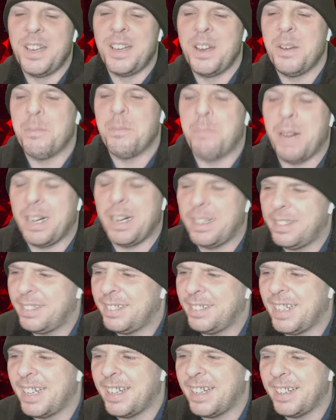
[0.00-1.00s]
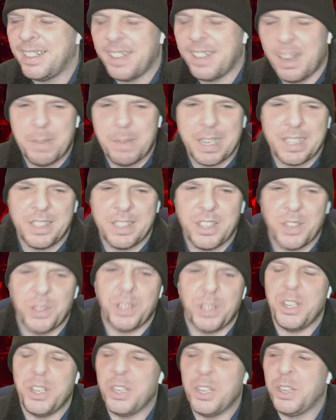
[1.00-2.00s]
But yeah, I mean,
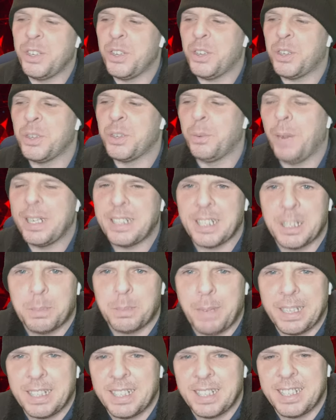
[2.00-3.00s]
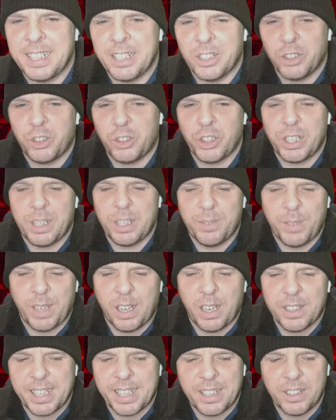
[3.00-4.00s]
you can always expect to see Katrina
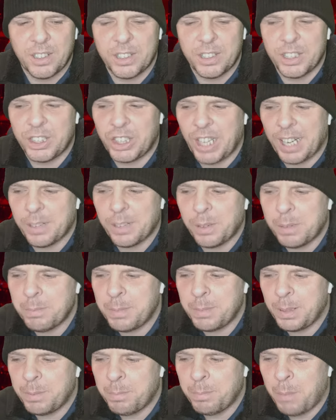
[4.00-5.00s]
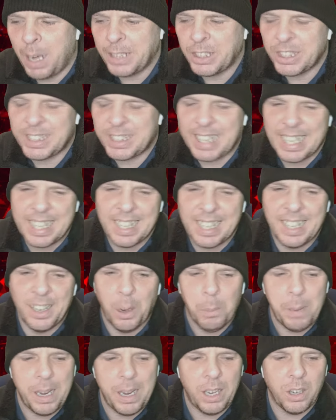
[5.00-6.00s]
Velarde on the channel. It might just take a little
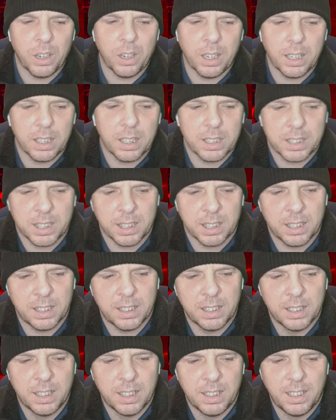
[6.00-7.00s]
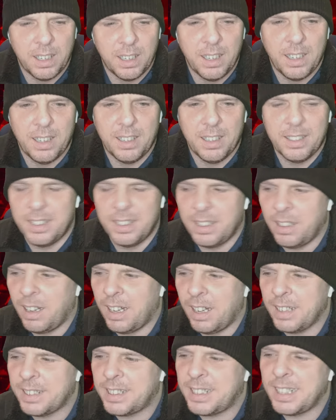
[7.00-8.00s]
bit longer to
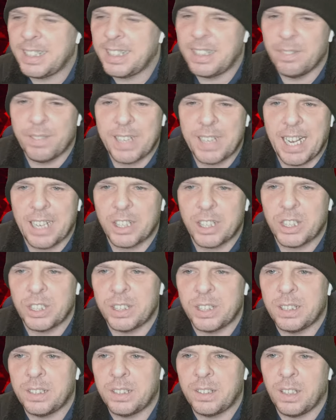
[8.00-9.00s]
like see the reactions